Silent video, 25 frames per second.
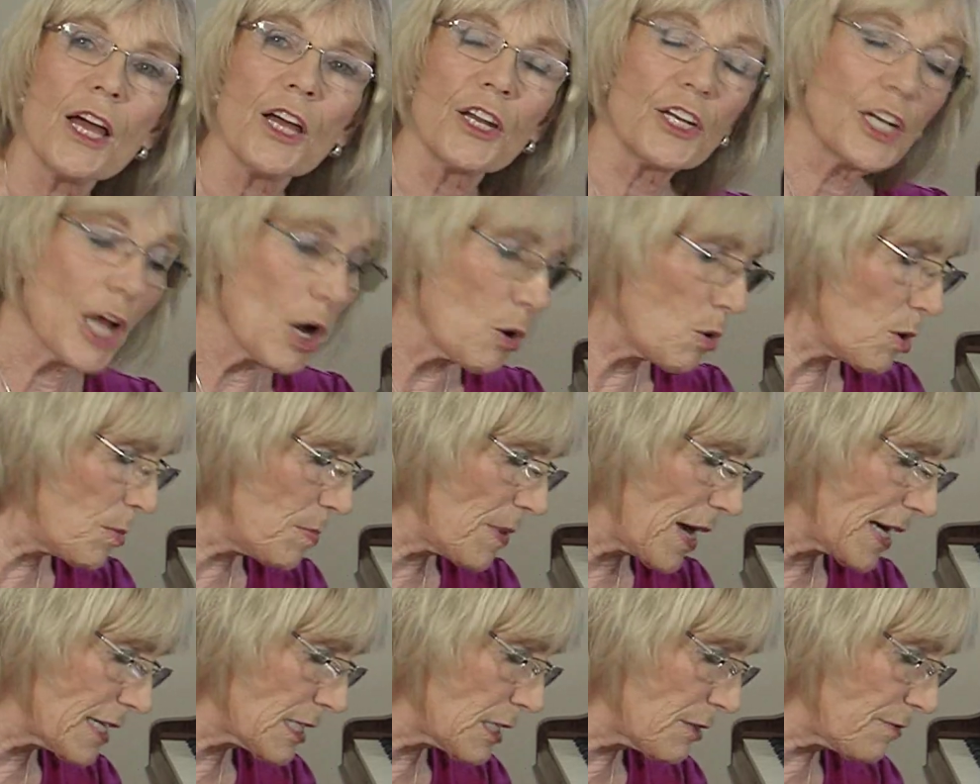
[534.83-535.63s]
No
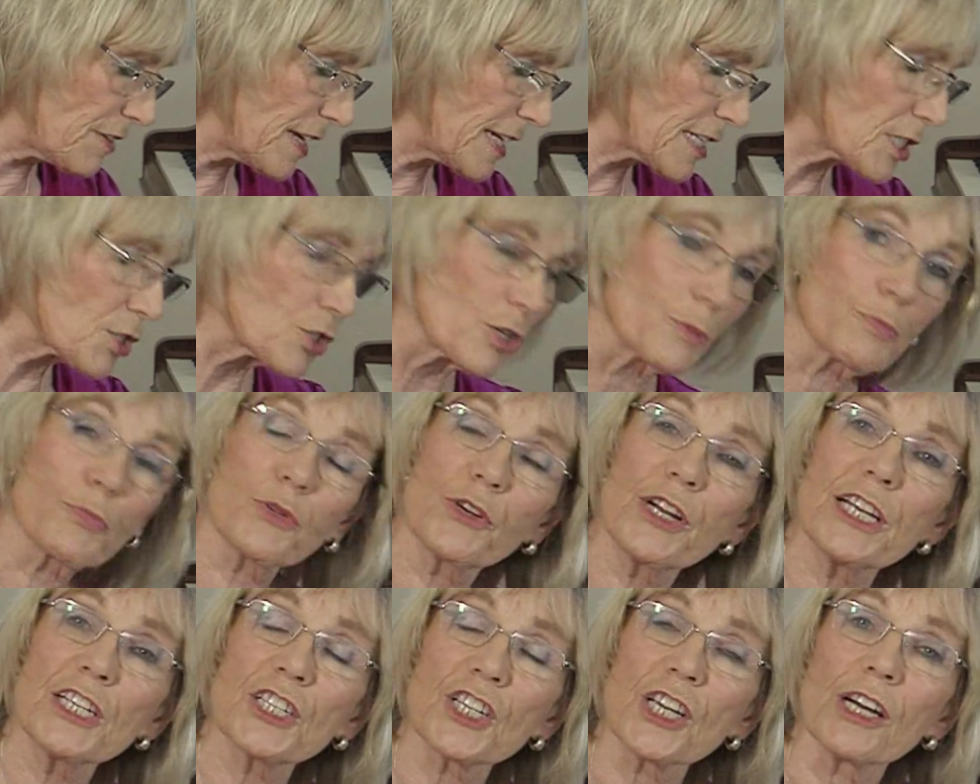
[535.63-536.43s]
amount of extra
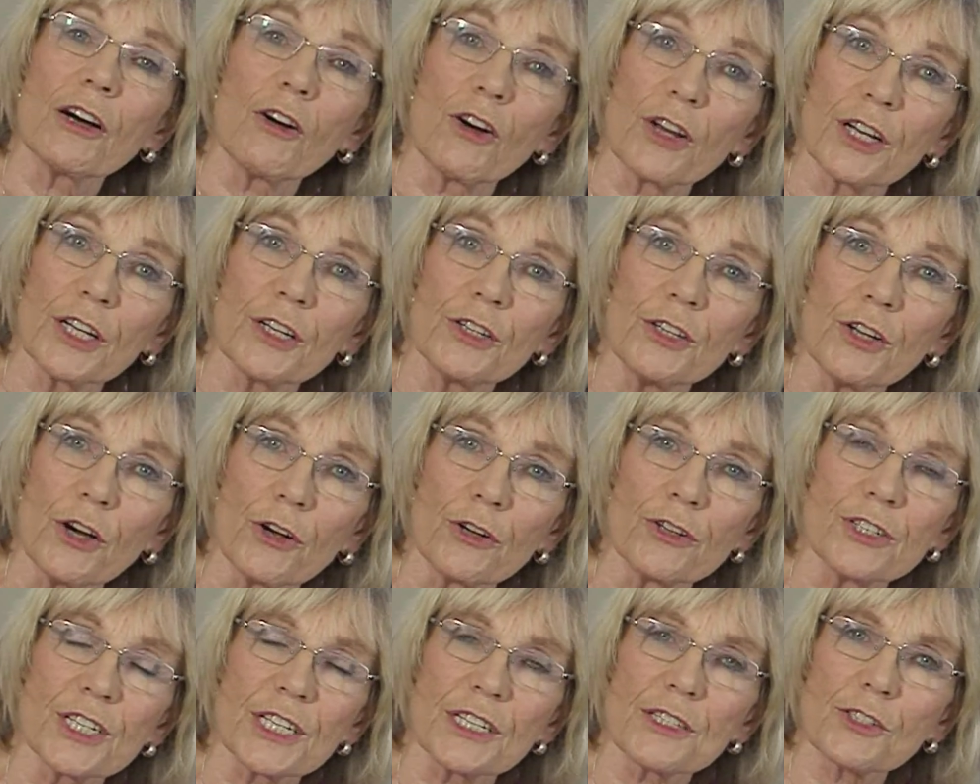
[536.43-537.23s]
pressure on a
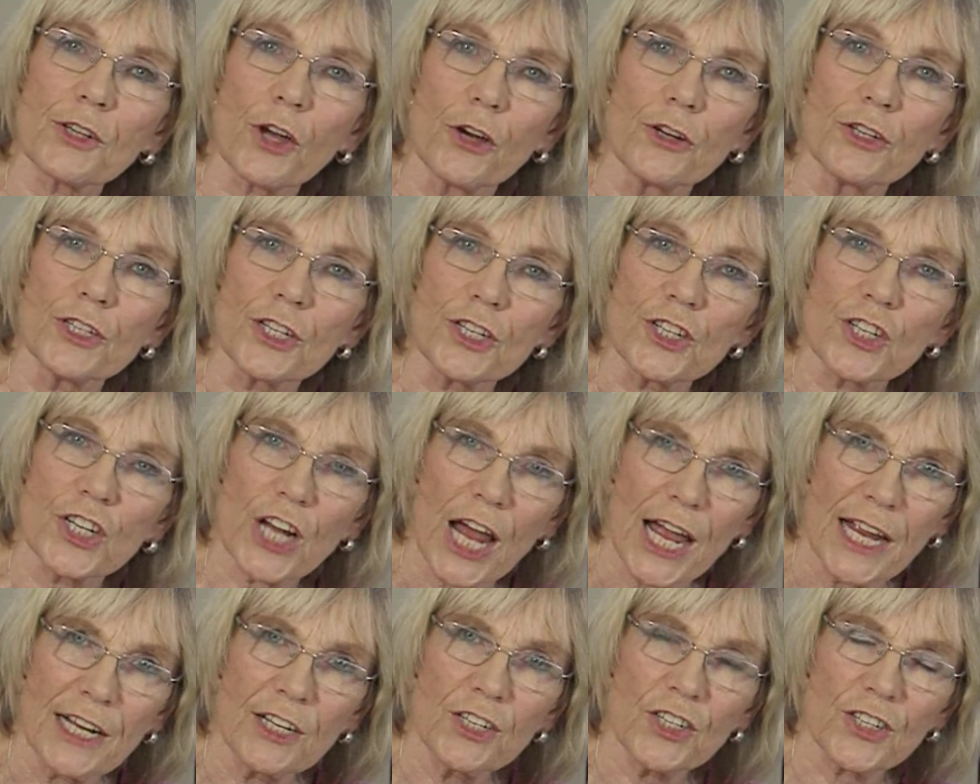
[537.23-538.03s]
note is going to
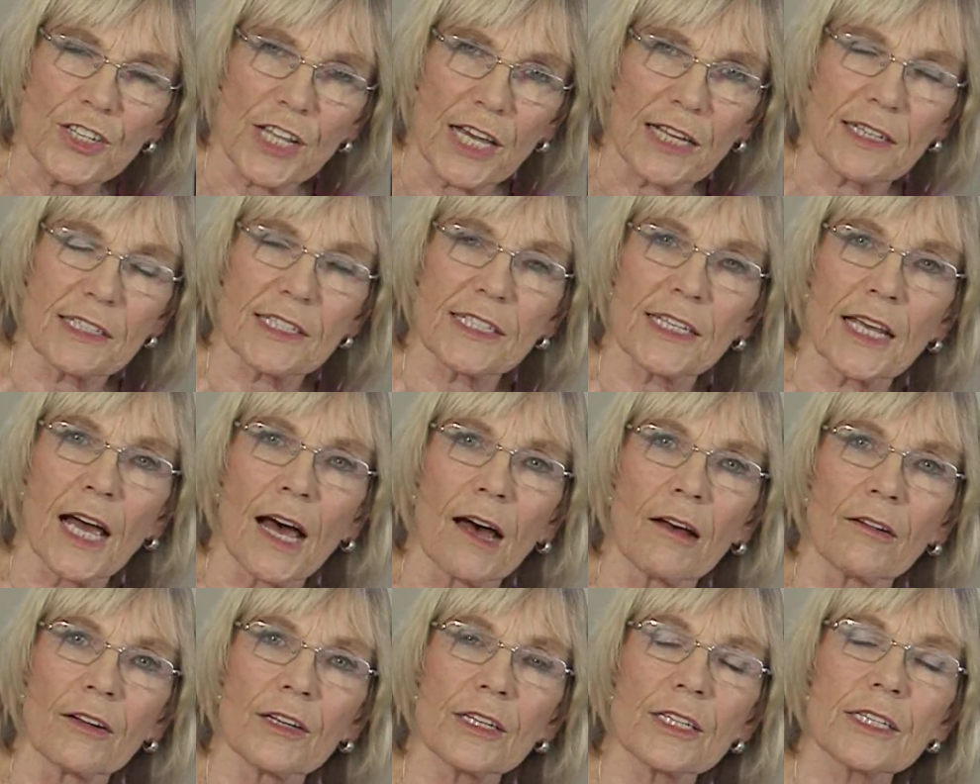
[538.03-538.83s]
change that
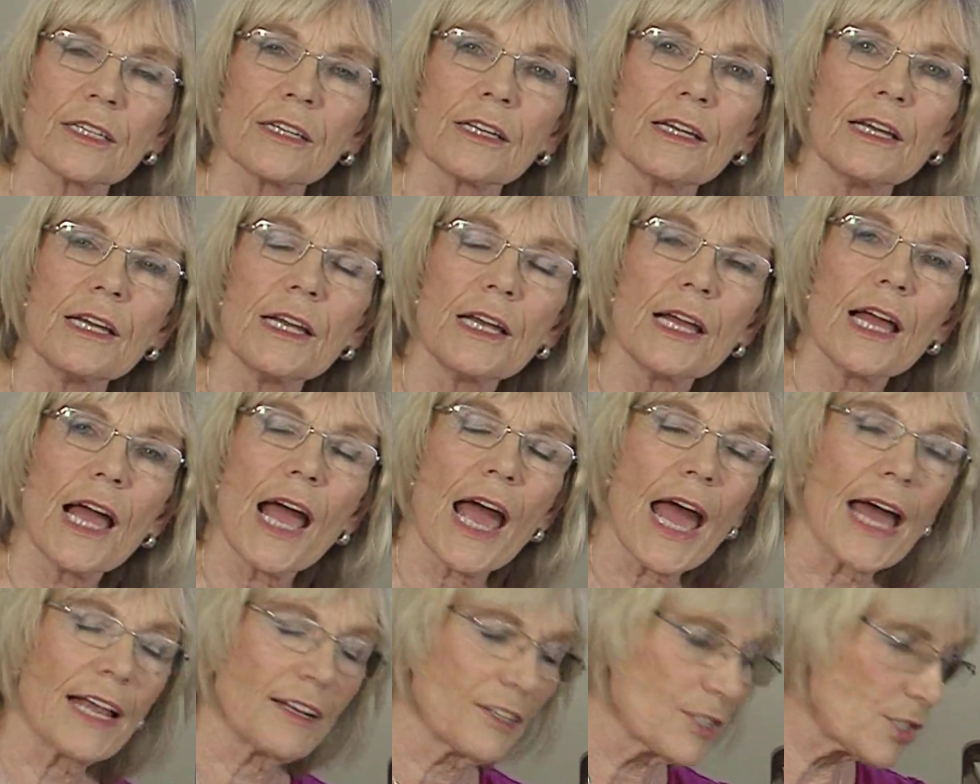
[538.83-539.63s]
sound.
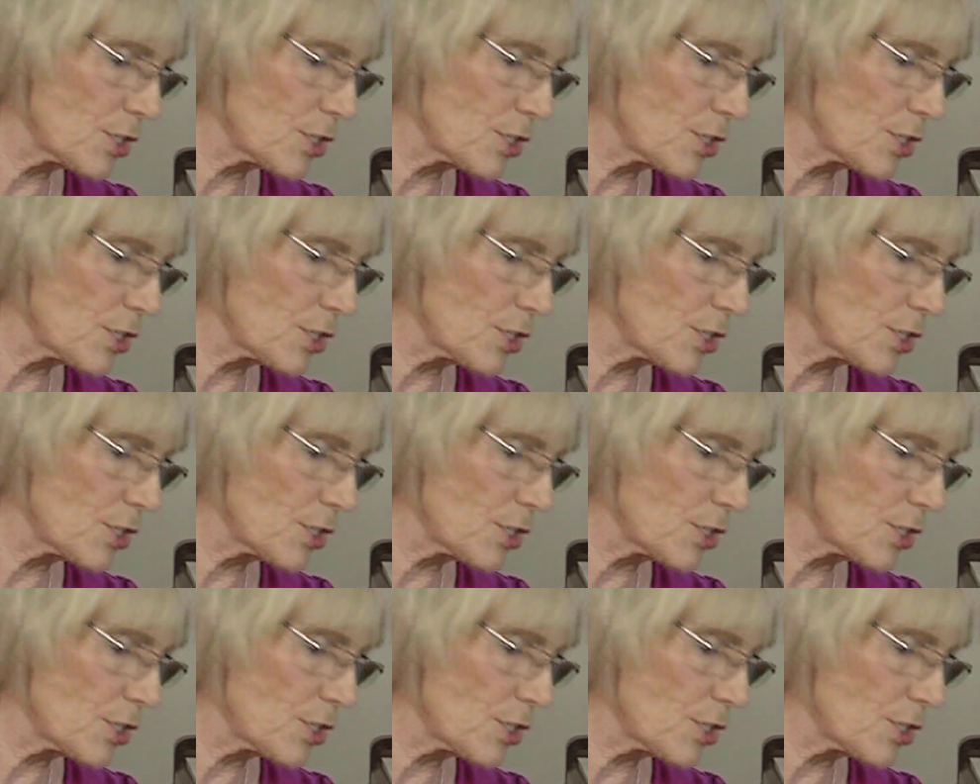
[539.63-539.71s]
And